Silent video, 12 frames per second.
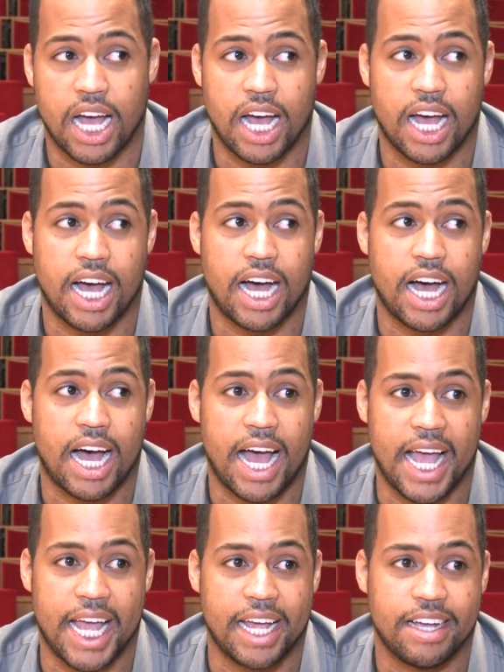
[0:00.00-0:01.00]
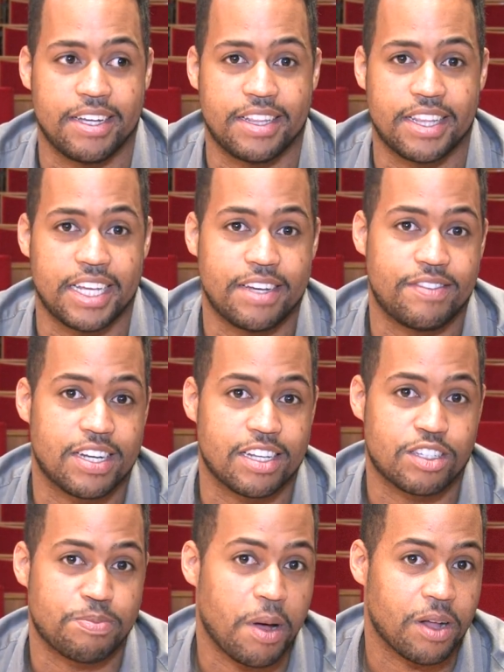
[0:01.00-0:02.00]
I lived in
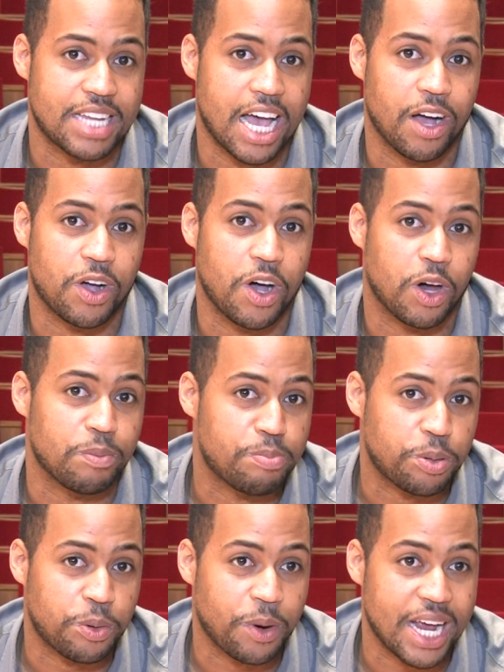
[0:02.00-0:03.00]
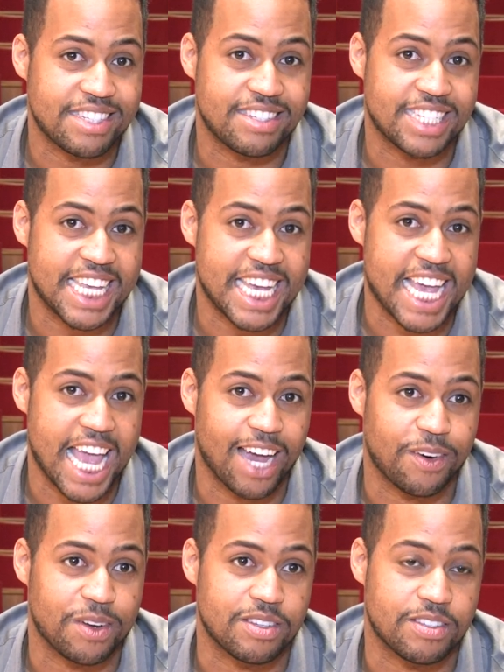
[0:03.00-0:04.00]
a small town called Prescott,
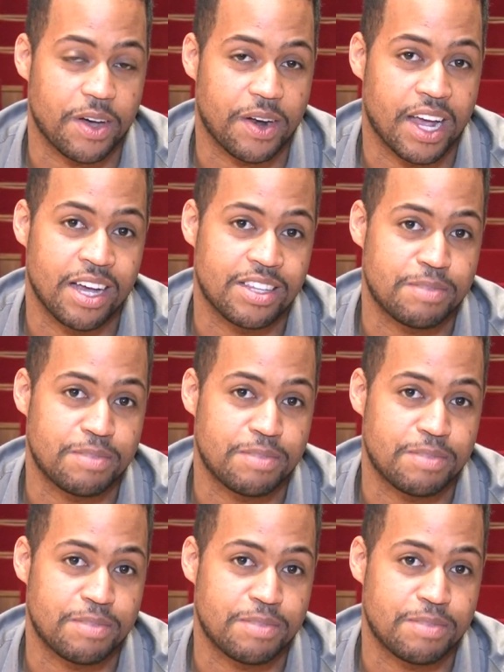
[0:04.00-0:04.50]
Arizona.